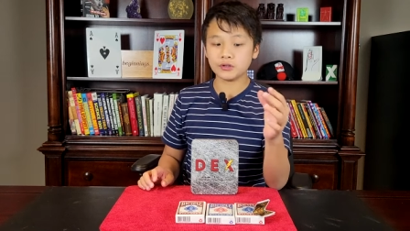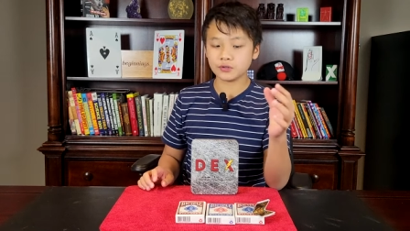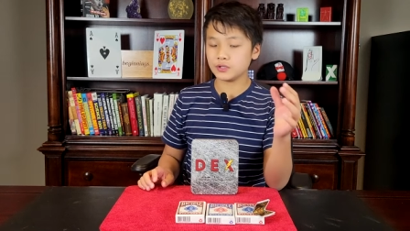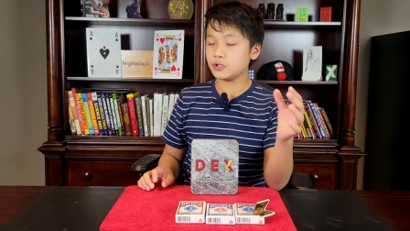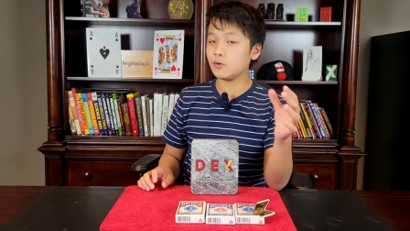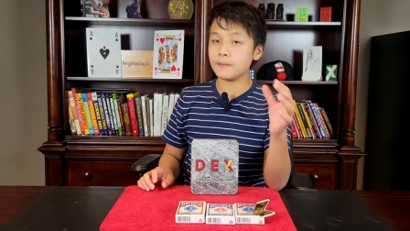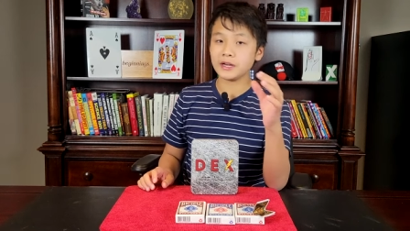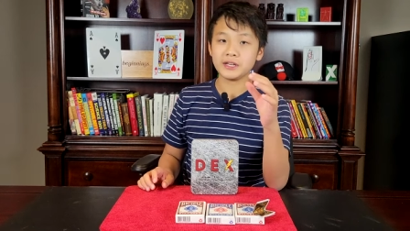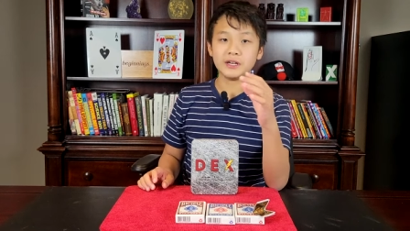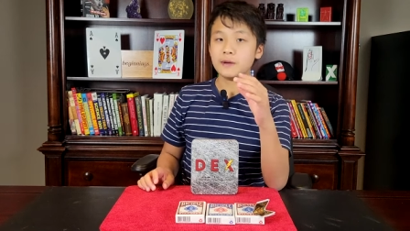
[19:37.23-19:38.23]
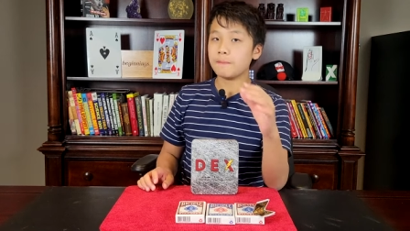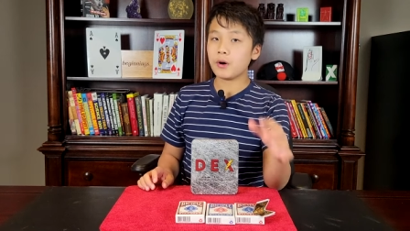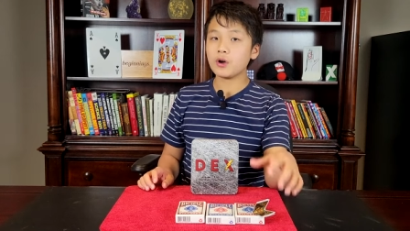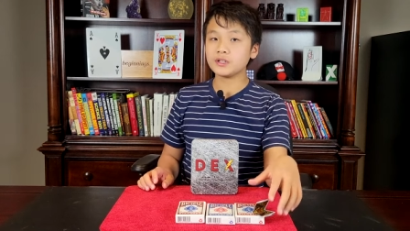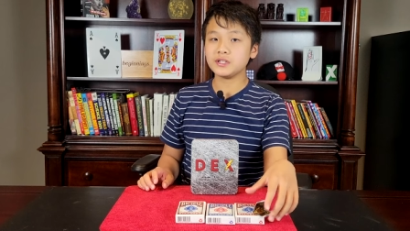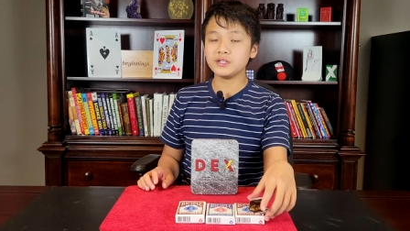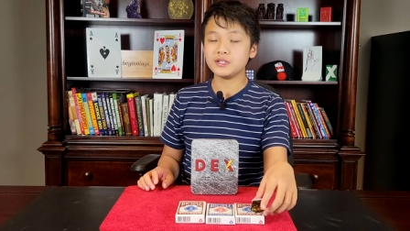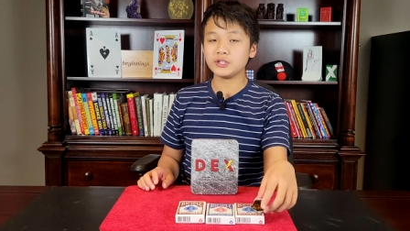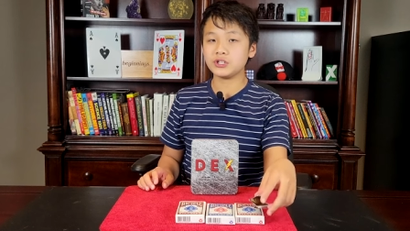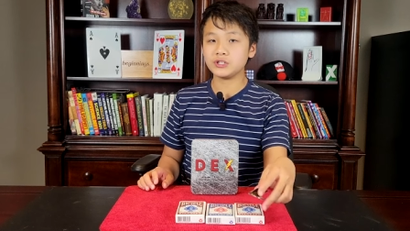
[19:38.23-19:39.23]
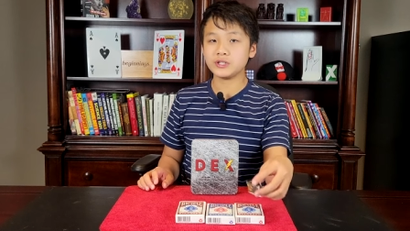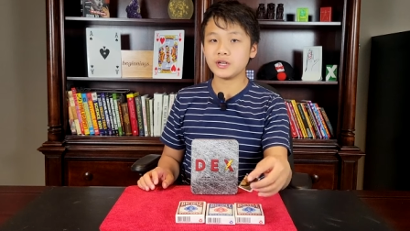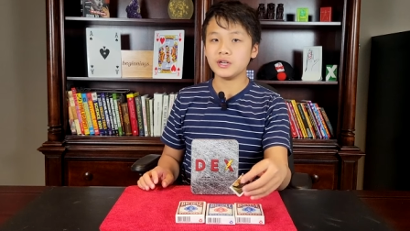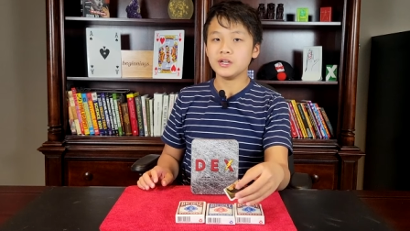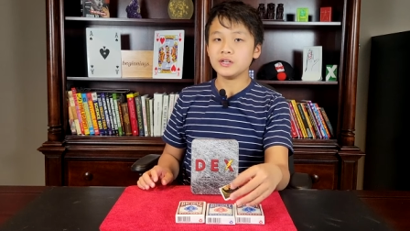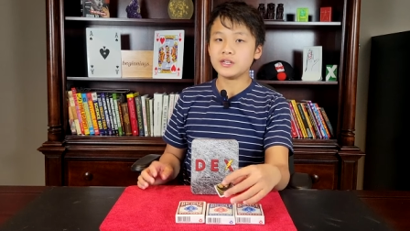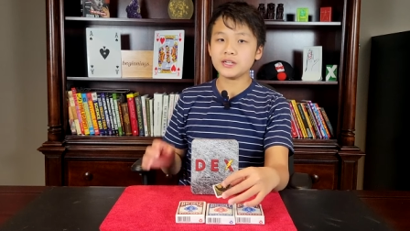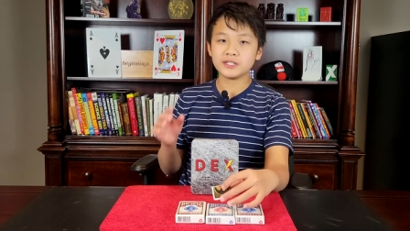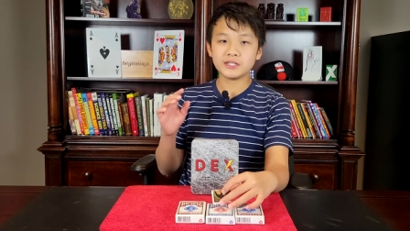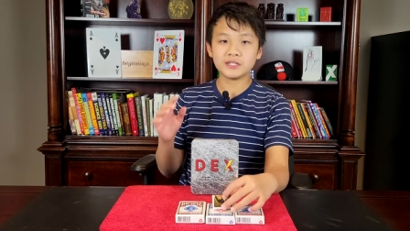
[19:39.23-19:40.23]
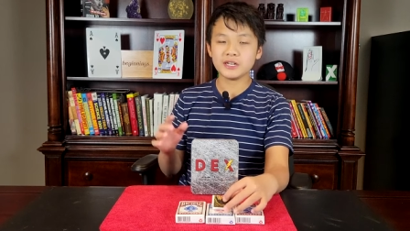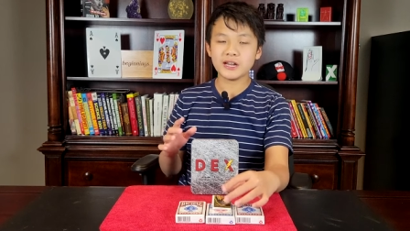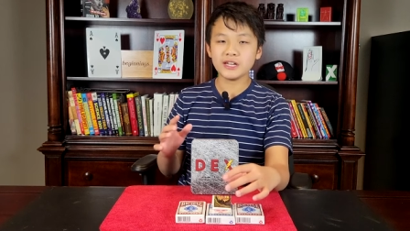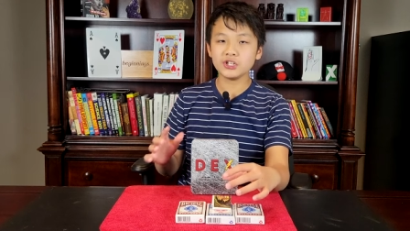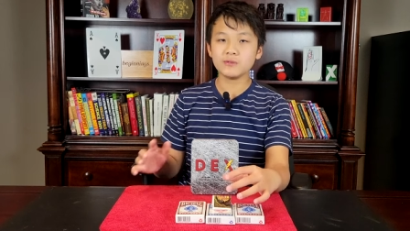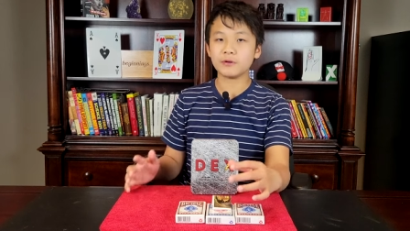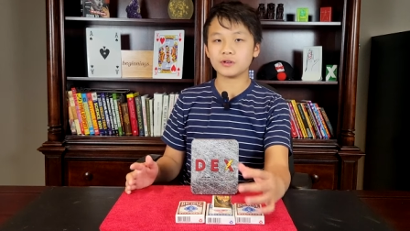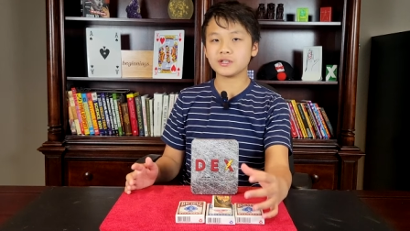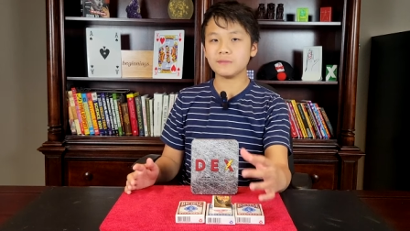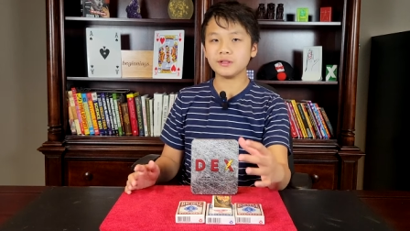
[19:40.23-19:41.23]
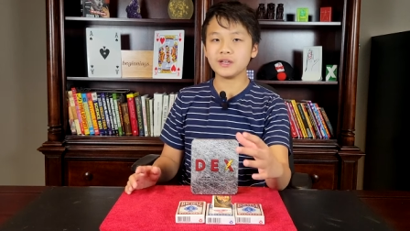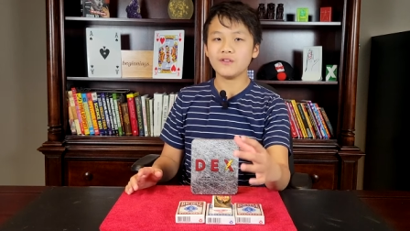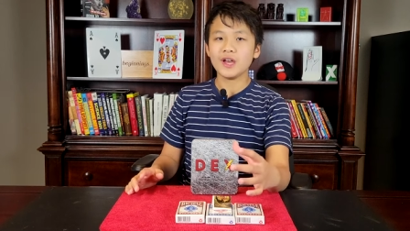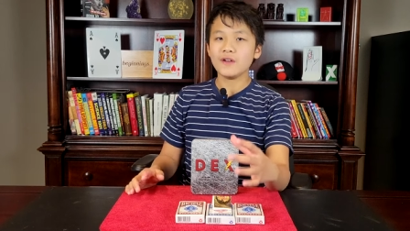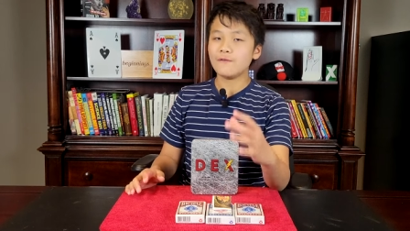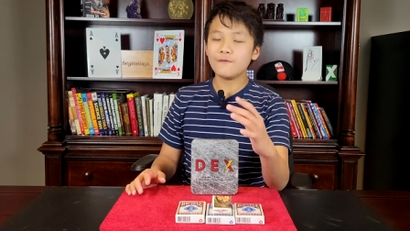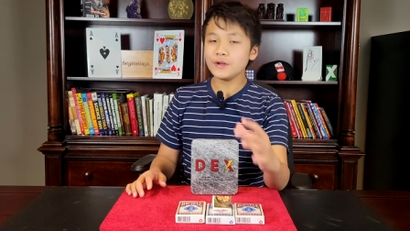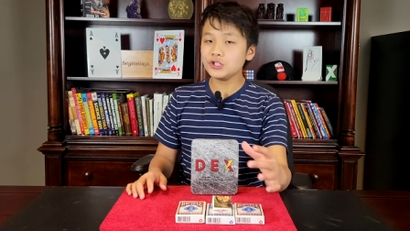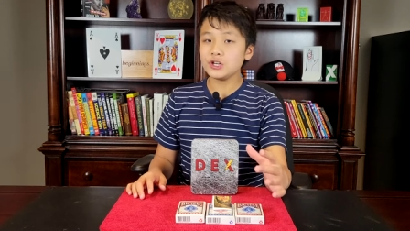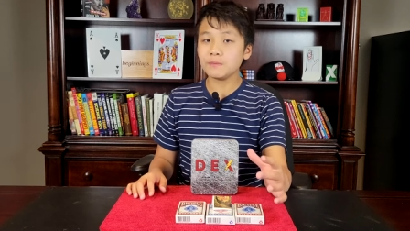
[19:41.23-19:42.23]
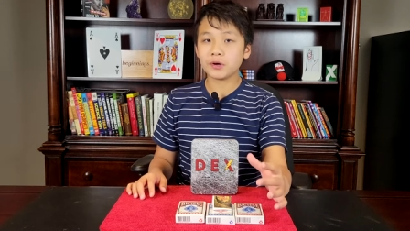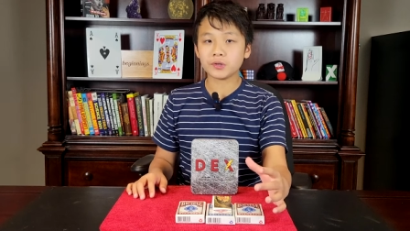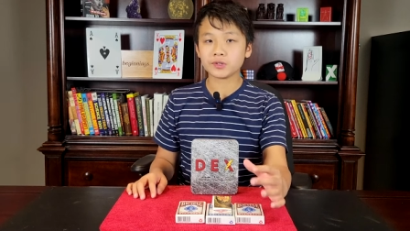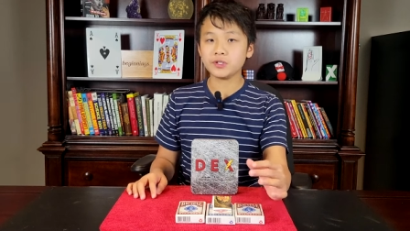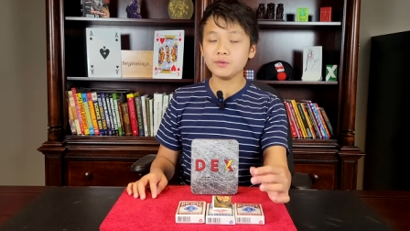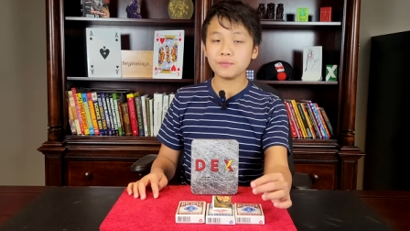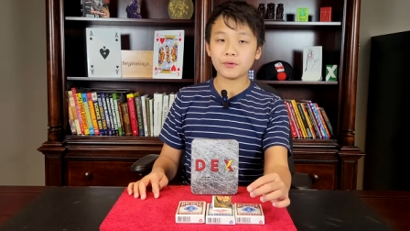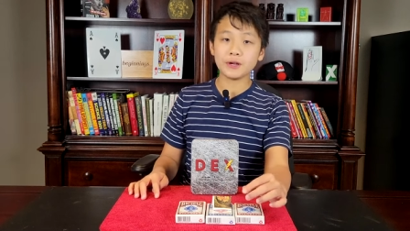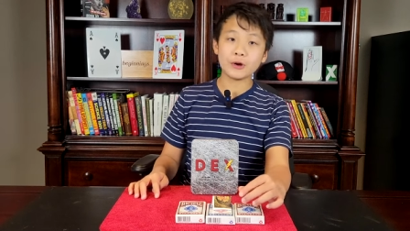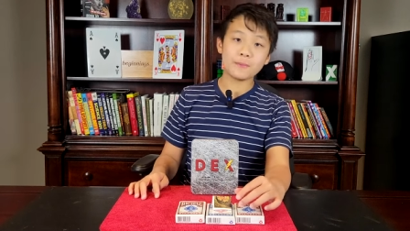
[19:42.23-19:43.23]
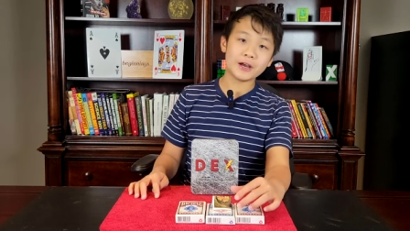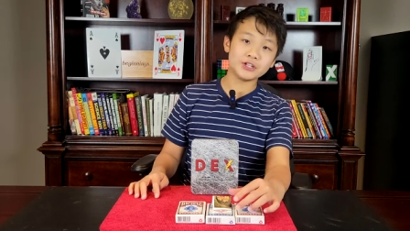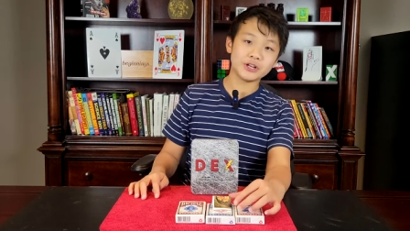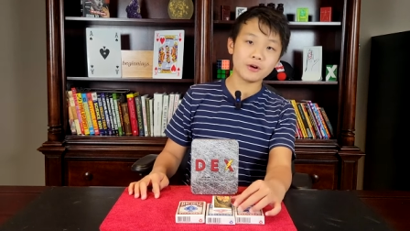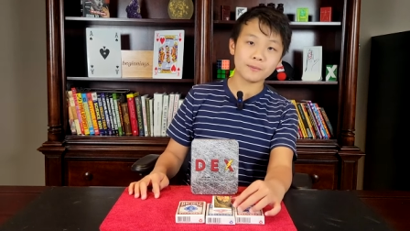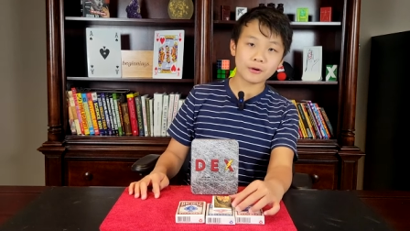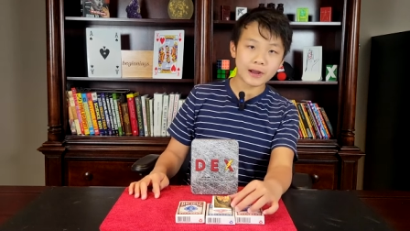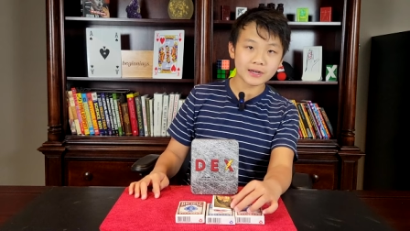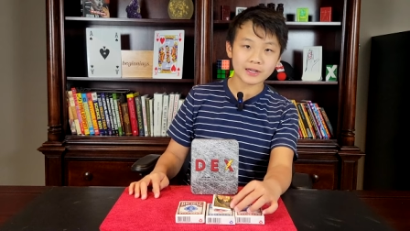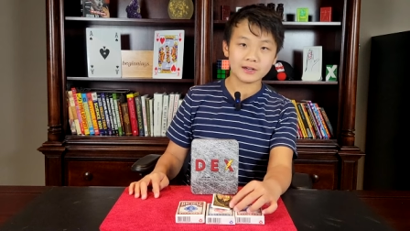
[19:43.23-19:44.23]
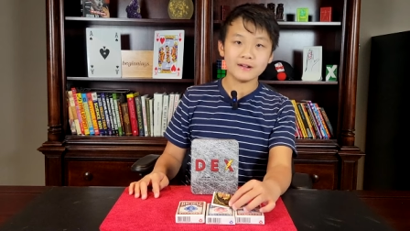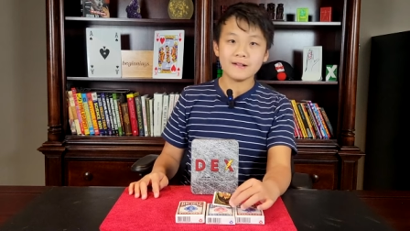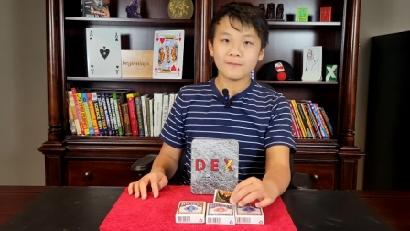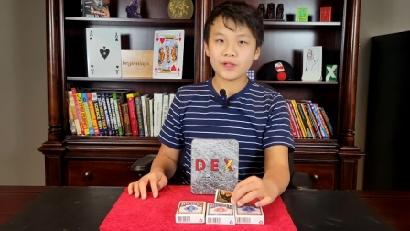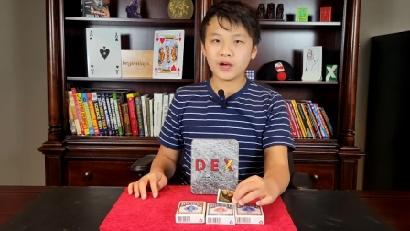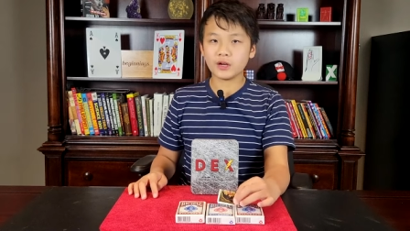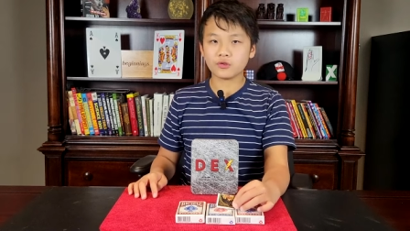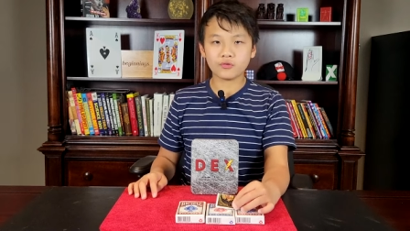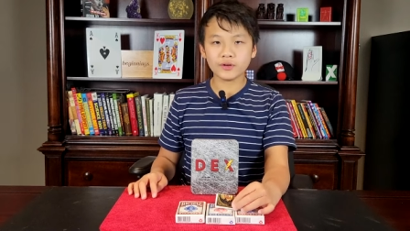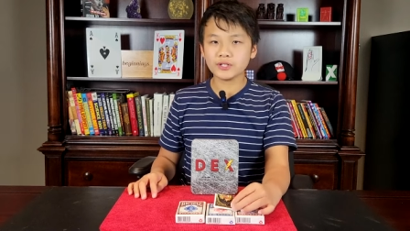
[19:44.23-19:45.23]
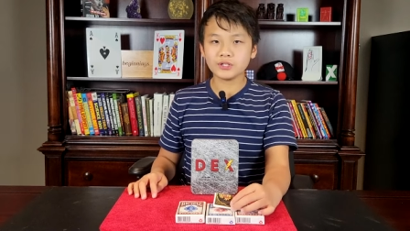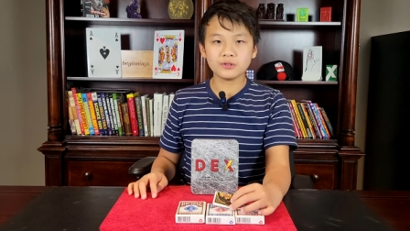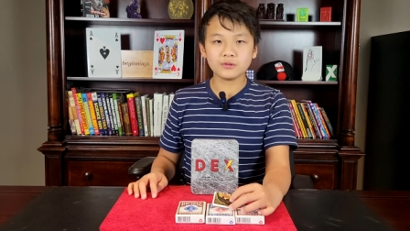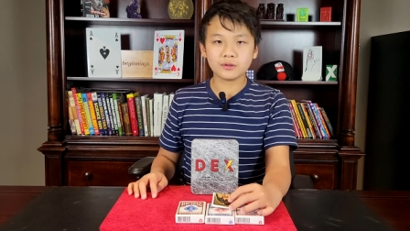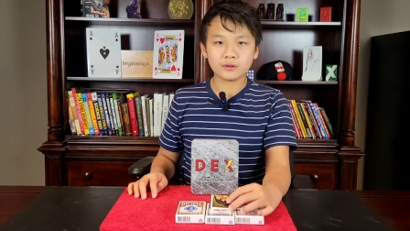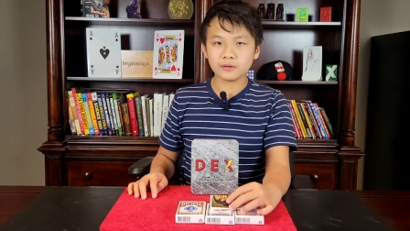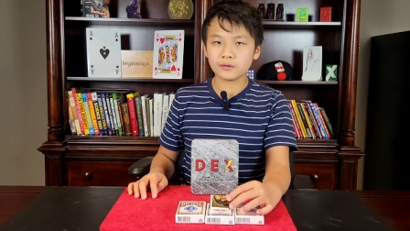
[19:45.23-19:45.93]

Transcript: There's so many boxes, such as the Destination box, I believe, Vision Box 2.0 by Zhao Miranda, uh, Crystal,